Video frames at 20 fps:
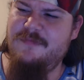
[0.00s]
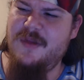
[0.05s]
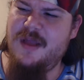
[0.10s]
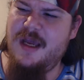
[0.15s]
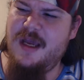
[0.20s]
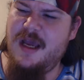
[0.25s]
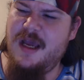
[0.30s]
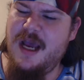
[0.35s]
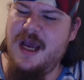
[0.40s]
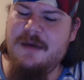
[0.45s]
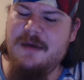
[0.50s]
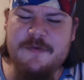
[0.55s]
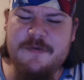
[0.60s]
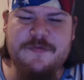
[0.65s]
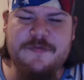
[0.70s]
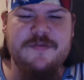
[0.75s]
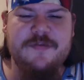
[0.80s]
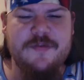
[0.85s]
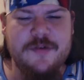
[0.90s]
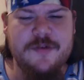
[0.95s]
a
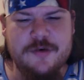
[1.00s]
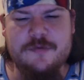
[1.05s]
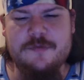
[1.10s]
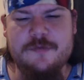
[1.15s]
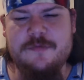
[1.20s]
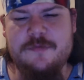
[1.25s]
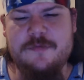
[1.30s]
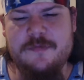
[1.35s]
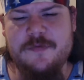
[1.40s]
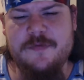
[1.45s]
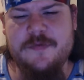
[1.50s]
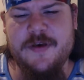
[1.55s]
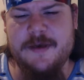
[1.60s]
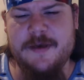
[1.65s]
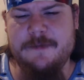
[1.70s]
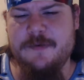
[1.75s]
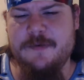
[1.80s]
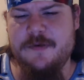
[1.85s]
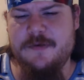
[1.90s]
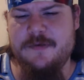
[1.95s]
fruit
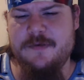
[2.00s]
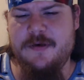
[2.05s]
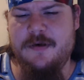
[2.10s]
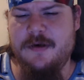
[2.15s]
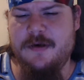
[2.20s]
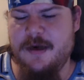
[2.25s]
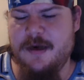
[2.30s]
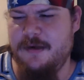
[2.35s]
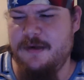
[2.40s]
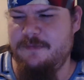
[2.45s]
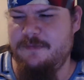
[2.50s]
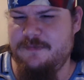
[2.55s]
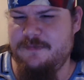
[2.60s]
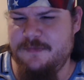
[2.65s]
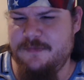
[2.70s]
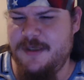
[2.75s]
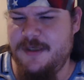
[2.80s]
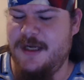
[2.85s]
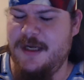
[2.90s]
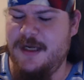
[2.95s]
vapor, okay?
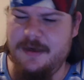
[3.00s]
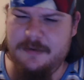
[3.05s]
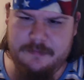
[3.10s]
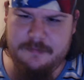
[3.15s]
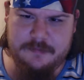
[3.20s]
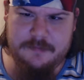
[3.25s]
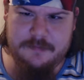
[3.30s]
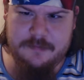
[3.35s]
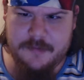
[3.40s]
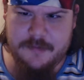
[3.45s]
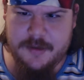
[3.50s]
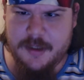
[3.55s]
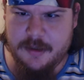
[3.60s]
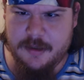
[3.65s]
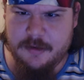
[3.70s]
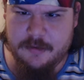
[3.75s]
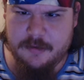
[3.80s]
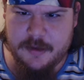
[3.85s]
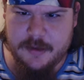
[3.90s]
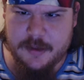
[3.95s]
And I know
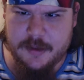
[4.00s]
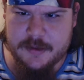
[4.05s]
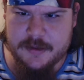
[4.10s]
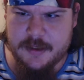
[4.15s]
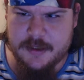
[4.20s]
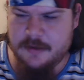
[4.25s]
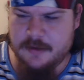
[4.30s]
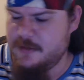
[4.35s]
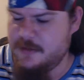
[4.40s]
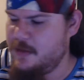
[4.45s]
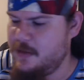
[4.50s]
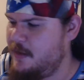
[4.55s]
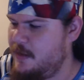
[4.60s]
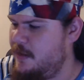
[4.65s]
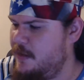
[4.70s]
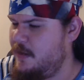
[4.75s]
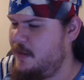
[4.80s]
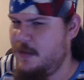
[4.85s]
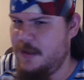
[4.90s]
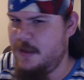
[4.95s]
how that sounds. I